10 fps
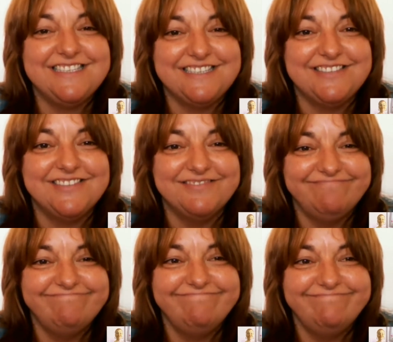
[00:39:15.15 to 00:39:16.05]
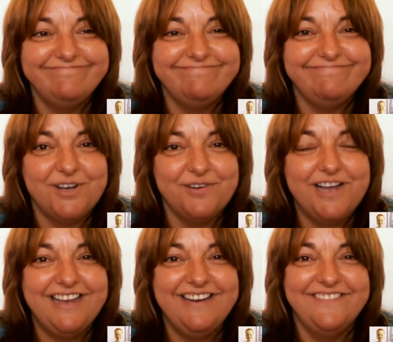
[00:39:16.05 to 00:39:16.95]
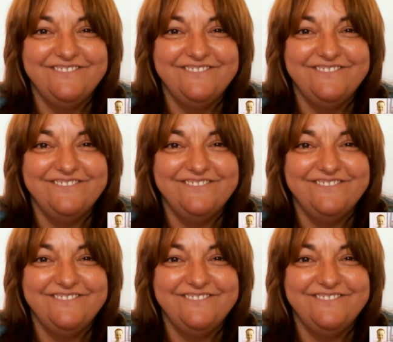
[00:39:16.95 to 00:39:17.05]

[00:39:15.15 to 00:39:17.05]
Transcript: So go ahead.